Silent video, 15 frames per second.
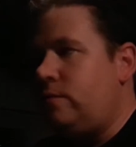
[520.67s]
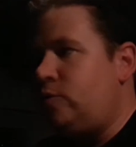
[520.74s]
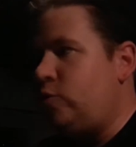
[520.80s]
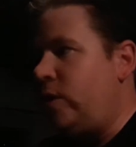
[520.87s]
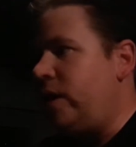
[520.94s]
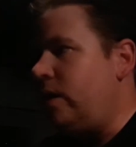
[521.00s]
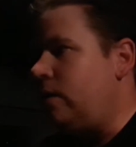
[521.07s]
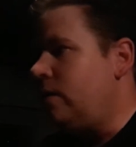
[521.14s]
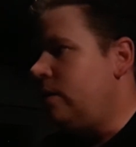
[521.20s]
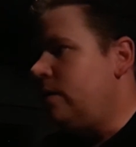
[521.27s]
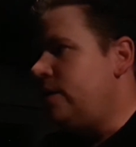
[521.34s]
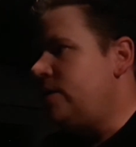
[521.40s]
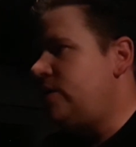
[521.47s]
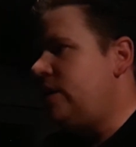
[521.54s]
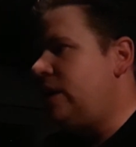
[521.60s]
Trying to
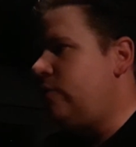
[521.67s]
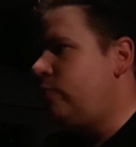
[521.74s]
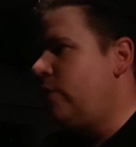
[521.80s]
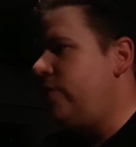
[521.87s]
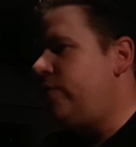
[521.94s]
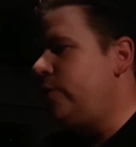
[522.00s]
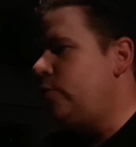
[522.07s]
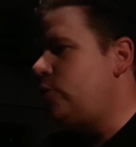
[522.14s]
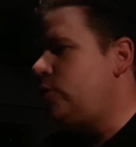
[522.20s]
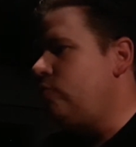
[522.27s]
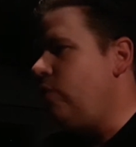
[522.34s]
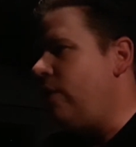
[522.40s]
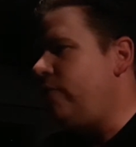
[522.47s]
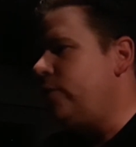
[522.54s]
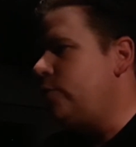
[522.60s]
seek
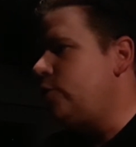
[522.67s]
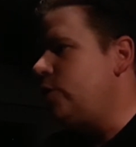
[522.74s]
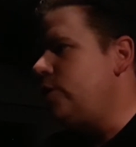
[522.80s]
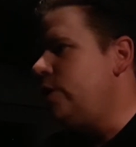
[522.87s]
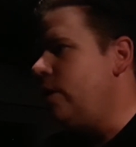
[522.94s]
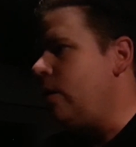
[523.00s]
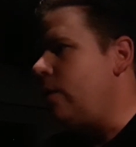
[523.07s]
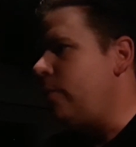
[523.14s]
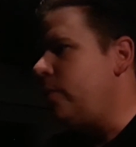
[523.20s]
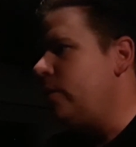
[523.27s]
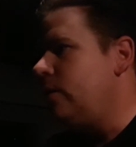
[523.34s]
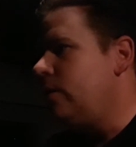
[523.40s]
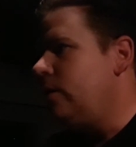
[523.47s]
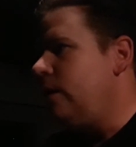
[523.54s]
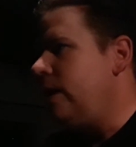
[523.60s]
refuge in Europe
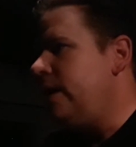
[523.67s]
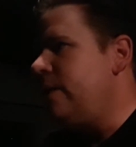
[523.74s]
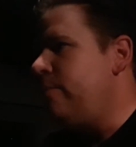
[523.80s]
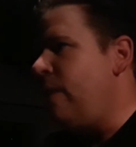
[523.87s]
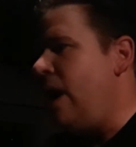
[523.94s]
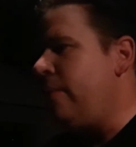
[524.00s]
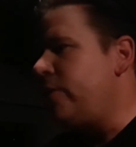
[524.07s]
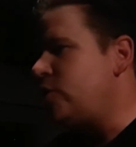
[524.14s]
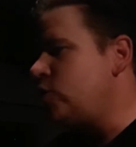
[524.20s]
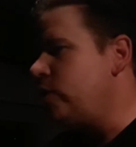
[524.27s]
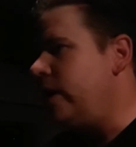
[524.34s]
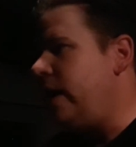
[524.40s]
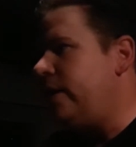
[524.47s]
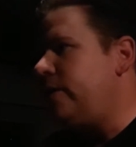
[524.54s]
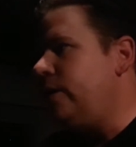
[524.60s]
and then bomb the
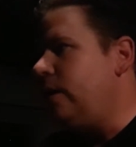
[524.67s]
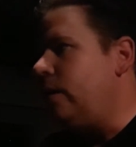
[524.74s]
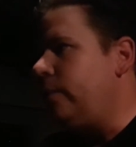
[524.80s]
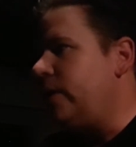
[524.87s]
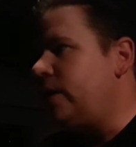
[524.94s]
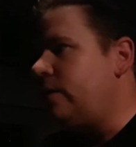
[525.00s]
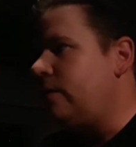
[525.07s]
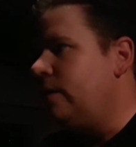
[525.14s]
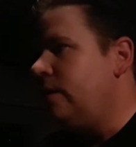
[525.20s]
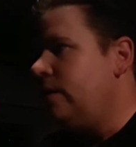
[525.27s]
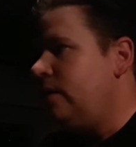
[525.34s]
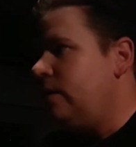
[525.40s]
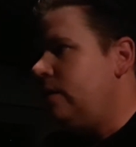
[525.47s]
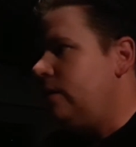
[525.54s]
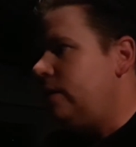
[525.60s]
shit out of Europe and
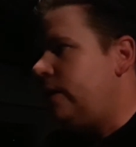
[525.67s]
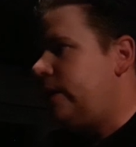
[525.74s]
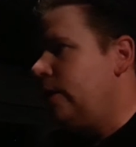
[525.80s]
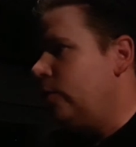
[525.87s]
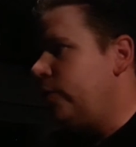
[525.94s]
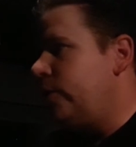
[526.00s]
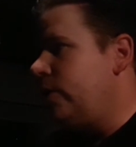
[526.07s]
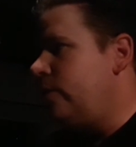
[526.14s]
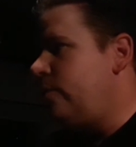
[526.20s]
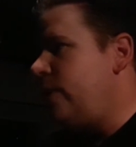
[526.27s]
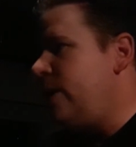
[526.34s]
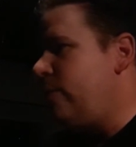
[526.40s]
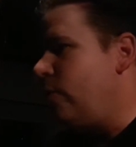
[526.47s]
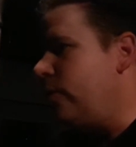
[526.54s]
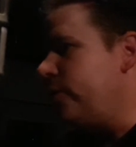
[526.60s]
kill the good
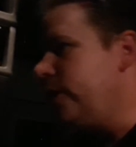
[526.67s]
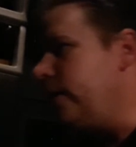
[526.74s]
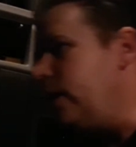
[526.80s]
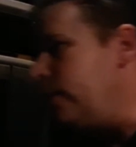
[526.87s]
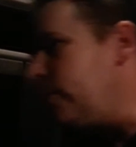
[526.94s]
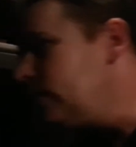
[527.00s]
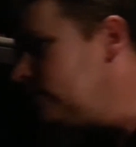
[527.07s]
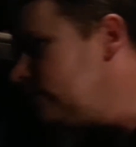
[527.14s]
people of Europe.